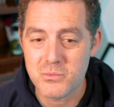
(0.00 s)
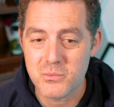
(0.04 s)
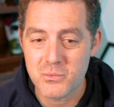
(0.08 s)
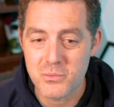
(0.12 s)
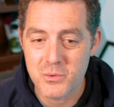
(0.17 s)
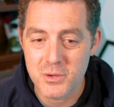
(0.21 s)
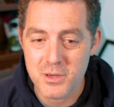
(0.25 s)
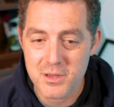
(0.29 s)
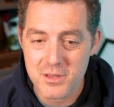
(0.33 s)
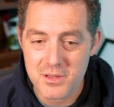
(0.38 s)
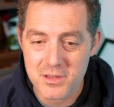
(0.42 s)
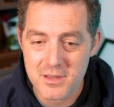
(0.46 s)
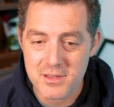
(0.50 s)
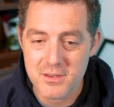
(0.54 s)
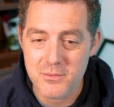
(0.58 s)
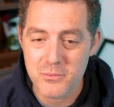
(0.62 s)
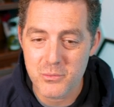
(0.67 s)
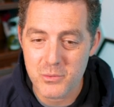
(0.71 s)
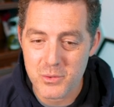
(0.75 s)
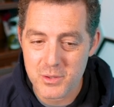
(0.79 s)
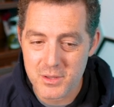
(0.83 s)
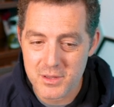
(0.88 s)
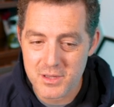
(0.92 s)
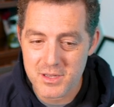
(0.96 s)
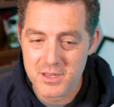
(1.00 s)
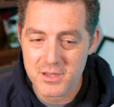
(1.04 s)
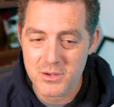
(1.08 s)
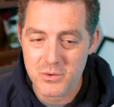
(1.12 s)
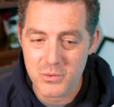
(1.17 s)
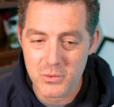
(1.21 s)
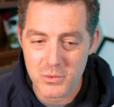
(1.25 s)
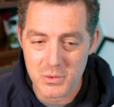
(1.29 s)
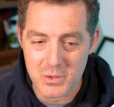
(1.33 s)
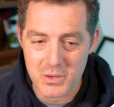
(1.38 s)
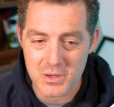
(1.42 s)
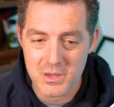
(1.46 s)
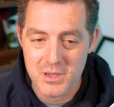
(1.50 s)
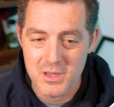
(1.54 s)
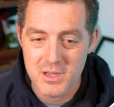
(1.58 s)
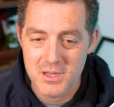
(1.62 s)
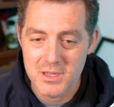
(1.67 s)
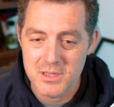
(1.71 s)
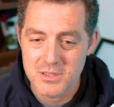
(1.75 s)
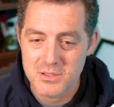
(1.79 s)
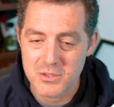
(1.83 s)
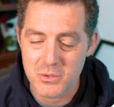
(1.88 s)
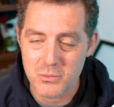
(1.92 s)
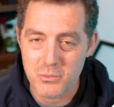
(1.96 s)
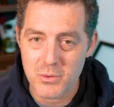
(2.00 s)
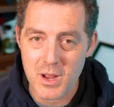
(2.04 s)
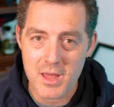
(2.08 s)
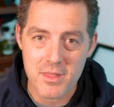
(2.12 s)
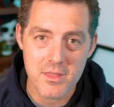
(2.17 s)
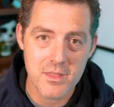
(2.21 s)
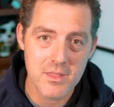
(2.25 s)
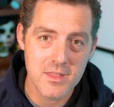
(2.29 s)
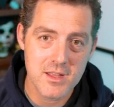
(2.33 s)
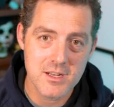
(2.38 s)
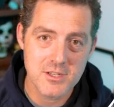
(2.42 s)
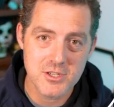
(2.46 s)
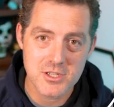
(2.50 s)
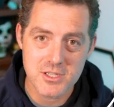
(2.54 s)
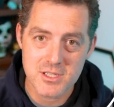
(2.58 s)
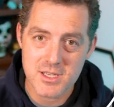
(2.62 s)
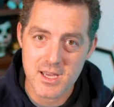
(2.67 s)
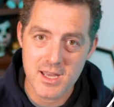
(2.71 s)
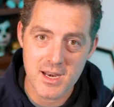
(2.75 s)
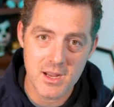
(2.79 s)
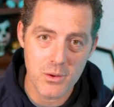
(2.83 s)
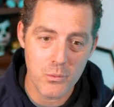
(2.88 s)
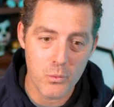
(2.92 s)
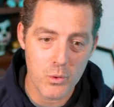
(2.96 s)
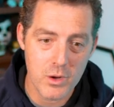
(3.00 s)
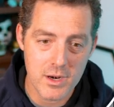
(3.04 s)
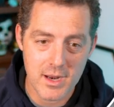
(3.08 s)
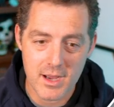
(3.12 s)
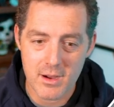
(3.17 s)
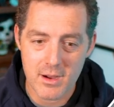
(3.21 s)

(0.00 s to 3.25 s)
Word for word: really, really cool. So rather than just getting one